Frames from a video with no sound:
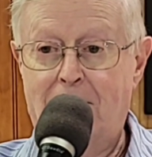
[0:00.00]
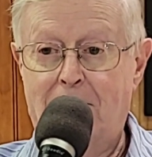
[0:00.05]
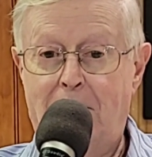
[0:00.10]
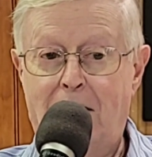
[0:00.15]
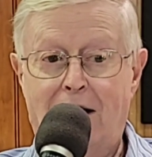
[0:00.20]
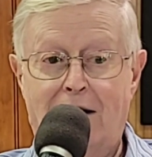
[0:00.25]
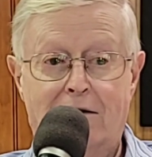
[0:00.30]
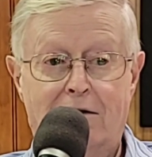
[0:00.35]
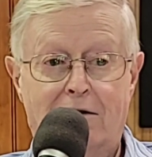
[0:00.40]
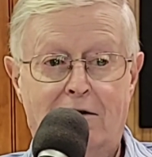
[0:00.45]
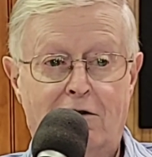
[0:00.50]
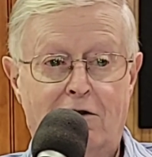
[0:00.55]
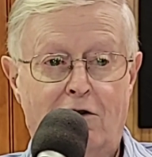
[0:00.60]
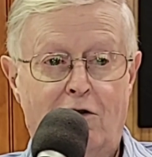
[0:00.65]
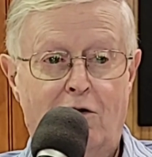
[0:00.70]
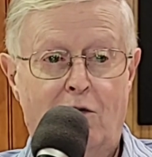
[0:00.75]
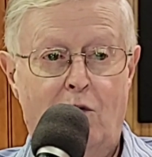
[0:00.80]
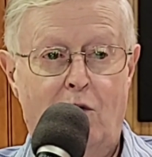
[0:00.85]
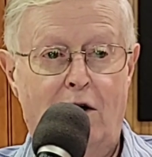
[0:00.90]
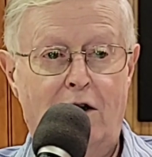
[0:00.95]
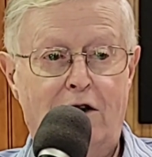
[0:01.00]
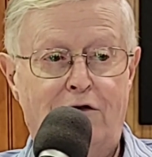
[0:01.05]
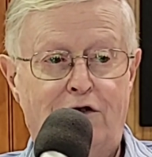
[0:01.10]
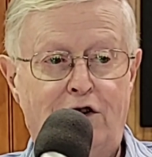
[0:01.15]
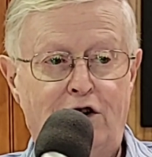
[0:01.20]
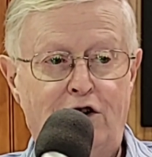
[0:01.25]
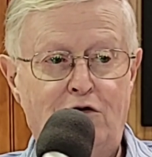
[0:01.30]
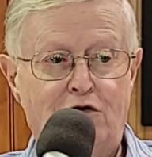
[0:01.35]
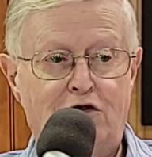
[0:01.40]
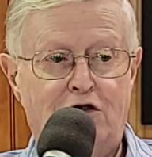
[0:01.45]
But what if
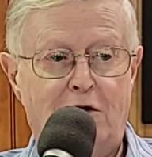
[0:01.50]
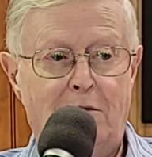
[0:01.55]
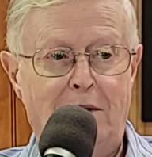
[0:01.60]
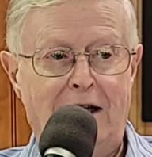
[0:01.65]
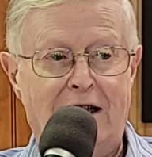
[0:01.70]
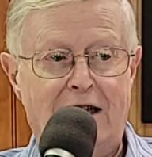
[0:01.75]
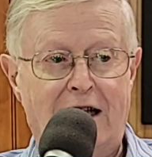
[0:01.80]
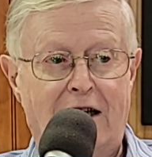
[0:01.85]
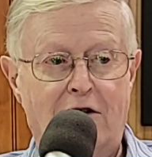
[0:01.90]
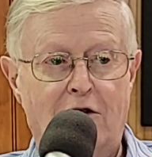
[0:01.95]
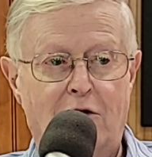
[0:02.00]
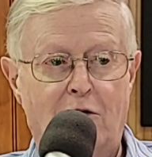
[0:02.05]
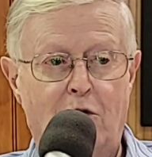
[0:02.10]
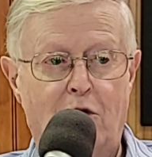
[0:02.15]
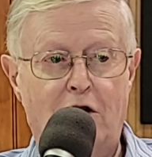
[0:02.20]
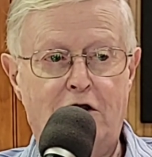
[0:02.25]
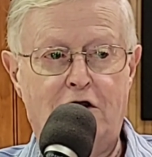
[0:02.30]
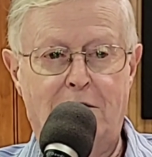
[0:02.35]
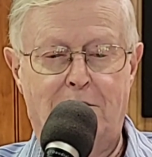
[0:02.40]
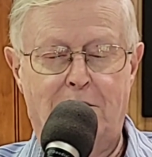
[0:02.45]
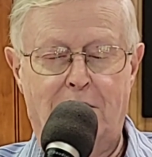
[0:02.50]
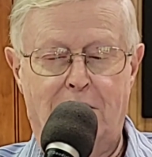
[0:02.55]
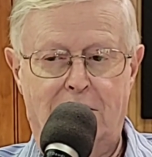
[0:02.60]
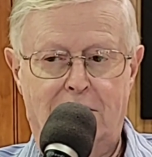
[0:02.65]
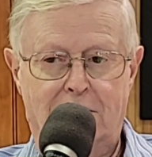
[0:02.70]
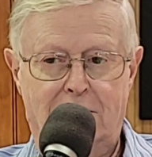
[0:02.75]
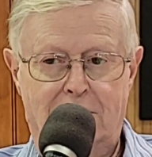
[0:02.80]
you used to be an idol worshiper?